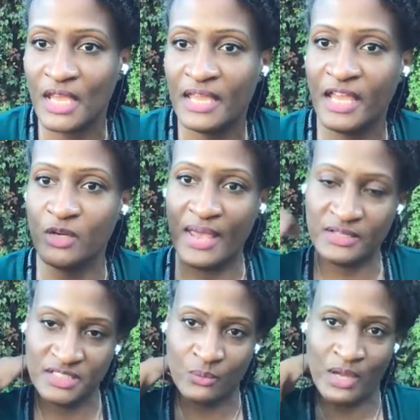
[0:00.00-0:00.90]
Can you
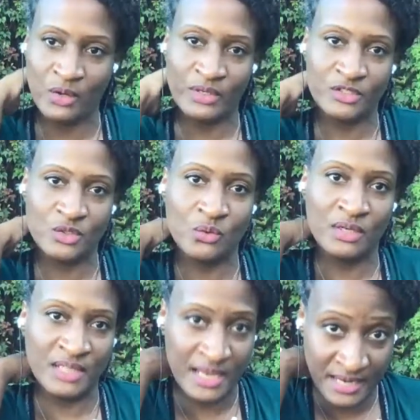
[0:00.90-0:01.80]
house sit while going to school
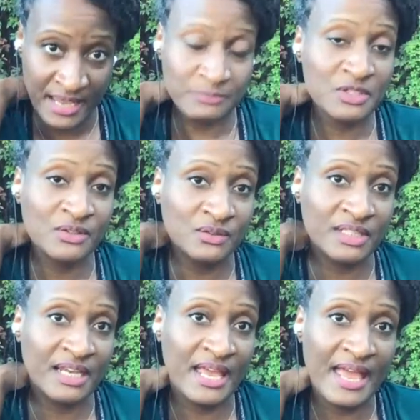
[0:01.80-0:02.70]
online?
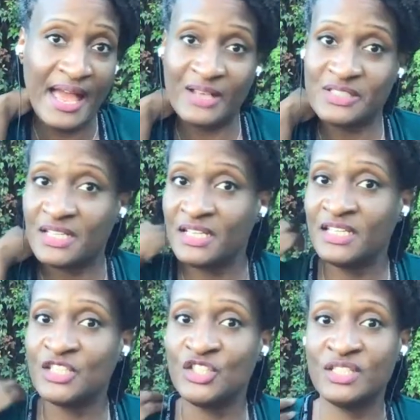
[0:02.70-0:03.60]
Absolutely. House sitting
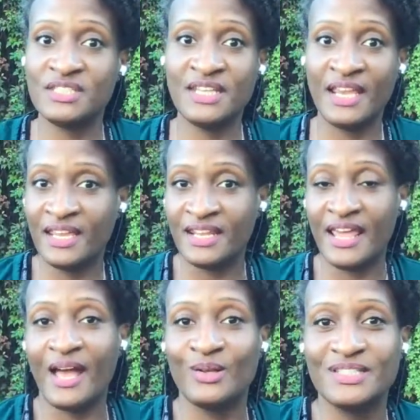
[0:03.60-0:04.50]
is just staying in the
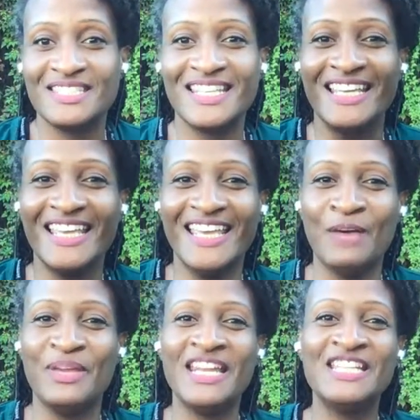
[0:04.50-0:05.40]
house. I
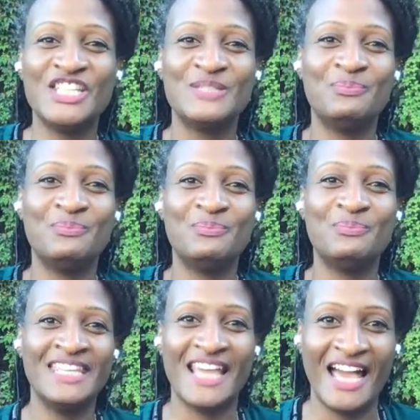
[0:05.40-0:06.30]
mean, it's just
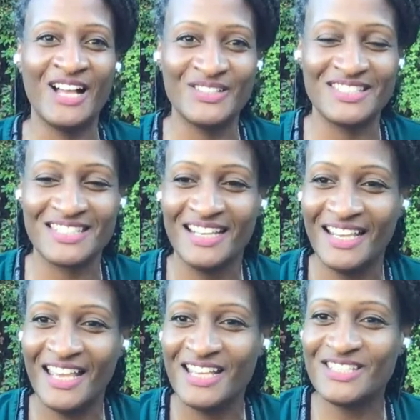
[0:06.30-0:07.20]
being in the house.
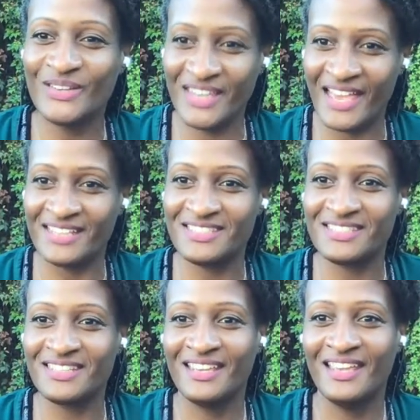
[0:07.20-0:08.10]
So
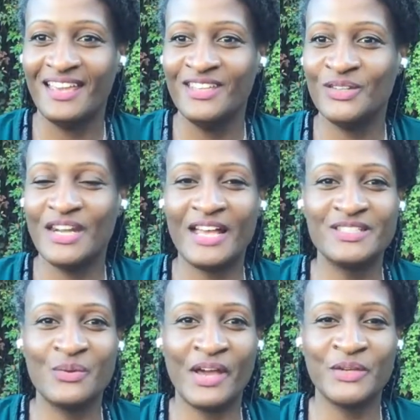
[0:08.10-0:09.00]
yes, you can house
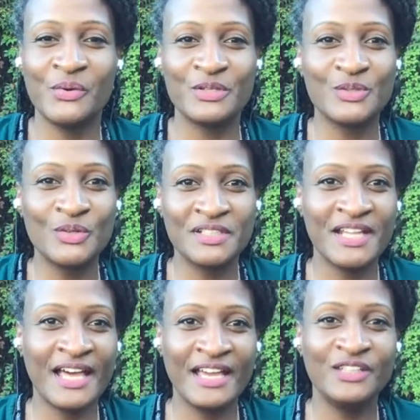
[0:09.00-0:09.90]
sit while you're going to school
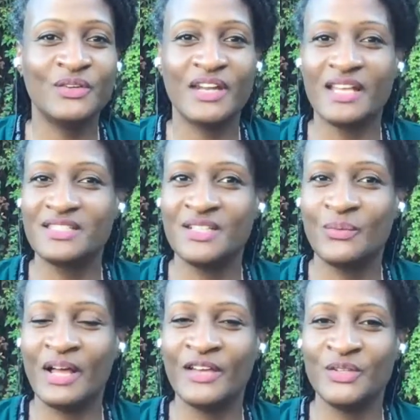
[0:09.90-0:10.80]
online. You can house sit
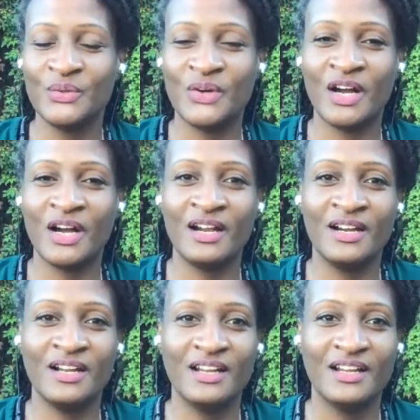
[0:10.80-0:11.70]
while you are